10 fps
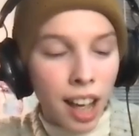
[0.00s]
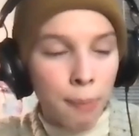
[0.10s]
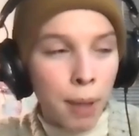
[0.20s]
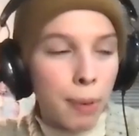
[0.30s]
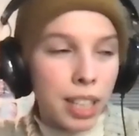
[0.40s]

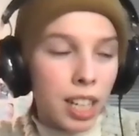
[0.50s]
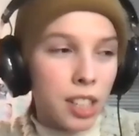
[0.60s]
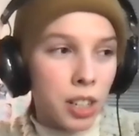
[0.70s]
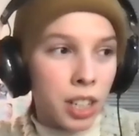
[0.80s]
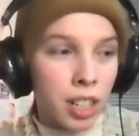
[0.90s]
Maybe it's because
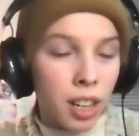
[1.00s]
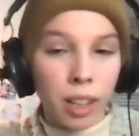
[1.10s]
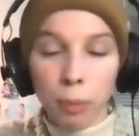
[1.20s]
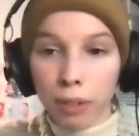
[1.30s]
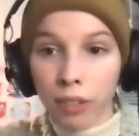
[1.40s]
you're a
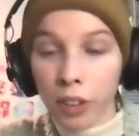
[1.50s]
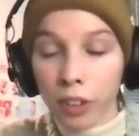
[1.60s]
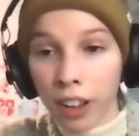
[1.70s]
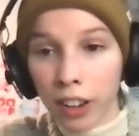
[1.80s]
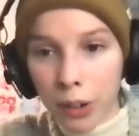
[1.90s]
little bit further
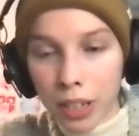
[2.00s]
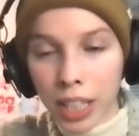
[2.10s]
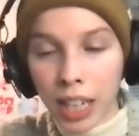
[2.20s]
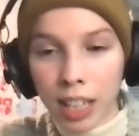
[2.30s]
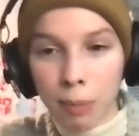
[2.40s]
on in your
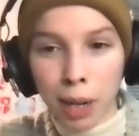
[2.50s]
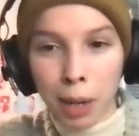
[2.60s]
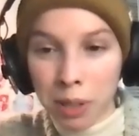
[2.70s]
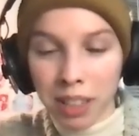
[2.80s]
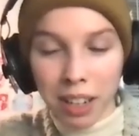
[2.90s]
studies, but I'm
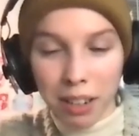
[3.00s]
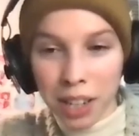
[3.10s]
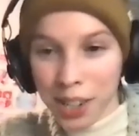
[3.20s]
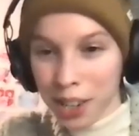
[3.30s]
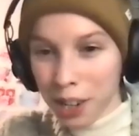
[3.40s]
just like
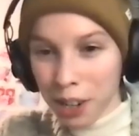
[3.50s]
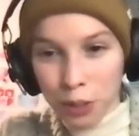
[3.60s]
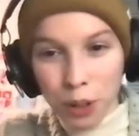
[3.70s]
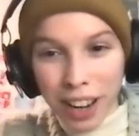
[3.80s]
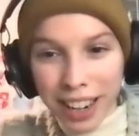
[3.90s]

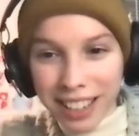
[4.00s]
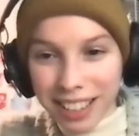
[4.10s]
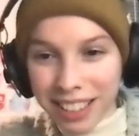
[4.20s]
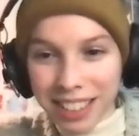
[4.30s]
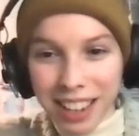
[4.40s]
trying to
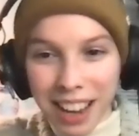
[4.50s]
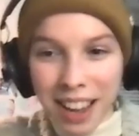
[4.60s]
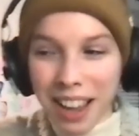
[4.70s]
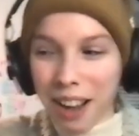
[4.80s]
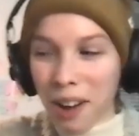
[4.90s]

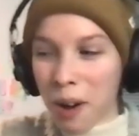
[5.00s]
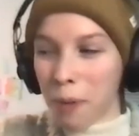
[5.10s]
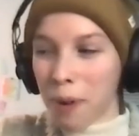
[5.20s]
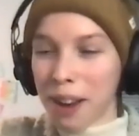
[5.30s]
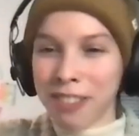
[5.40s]
stay
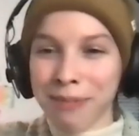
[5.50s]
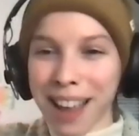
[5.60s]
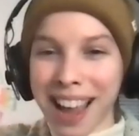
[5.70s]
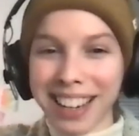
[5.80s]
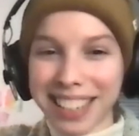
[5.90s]
away from
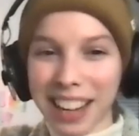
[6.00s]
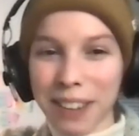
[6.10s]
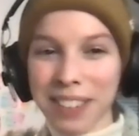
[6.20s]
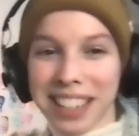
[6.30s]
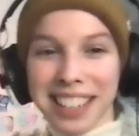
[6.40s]
any
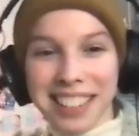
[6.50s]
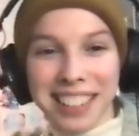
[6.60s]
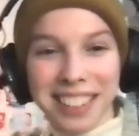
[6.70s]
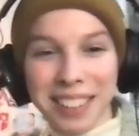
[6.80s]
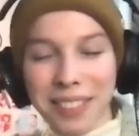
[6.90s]

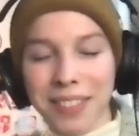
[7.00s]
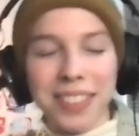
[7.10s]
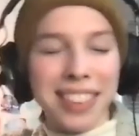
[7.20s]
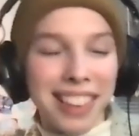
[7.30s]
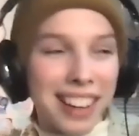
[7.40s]
Taiwanese
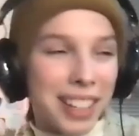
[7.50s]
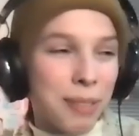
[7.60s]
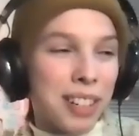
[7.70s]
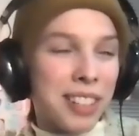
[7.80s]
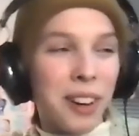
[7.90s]
things,
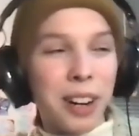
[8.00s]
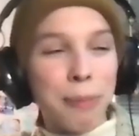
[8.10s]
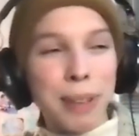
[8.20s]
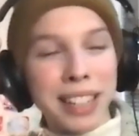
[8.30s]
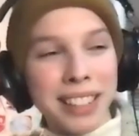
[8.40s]
which is hard
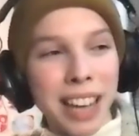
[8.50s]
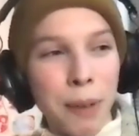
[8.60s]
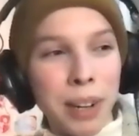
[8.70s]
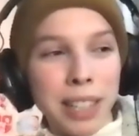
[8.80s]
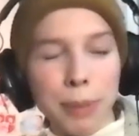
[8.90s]
because
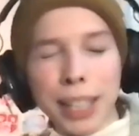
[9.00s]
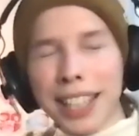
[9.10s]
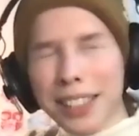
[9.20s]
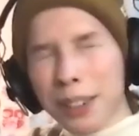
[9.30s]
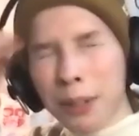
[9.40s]
Taiwanese media
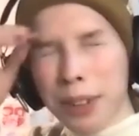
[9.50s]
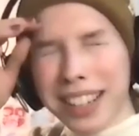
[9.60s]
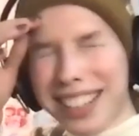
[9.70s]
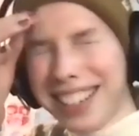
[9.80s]
is so good.